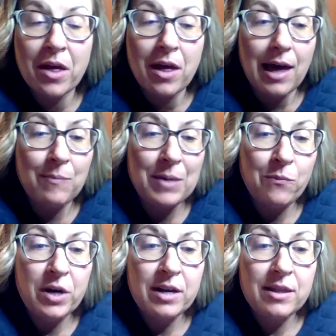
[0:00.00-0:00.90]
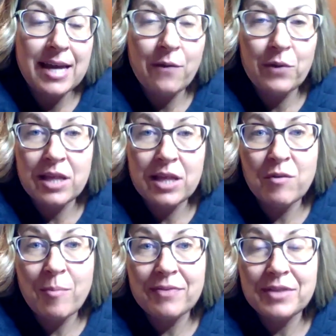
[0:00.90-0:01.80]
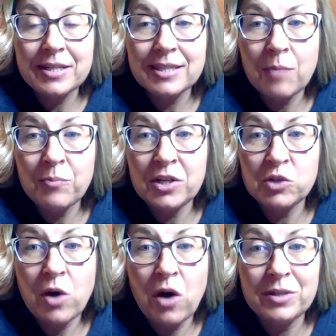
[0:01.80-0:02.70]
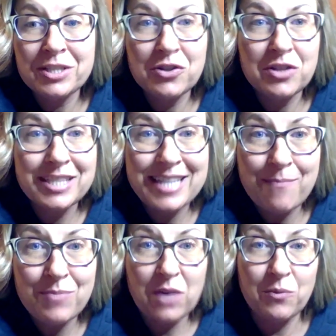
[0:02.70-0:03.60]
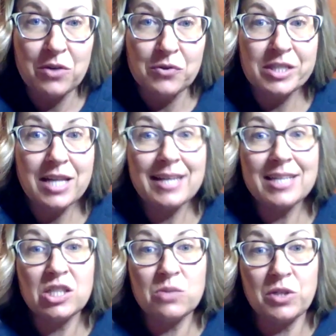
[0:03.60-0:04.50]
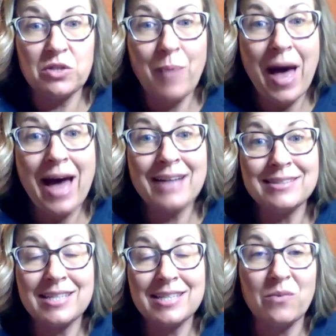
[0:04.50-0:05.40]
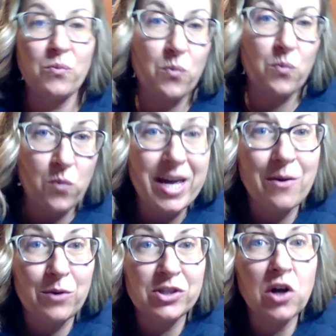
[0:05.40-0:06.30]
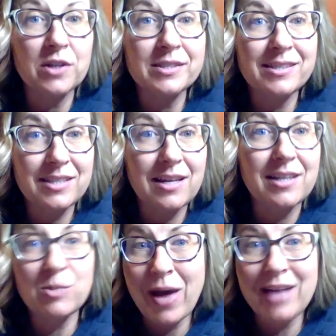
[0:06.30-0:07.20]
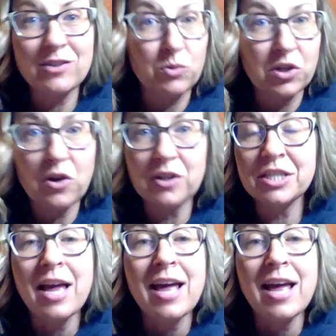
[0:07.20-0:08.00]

I mean, one thing I really love about this company is we always do the same thing. We do studies, we do patents, and then we get results, studies, patents, results.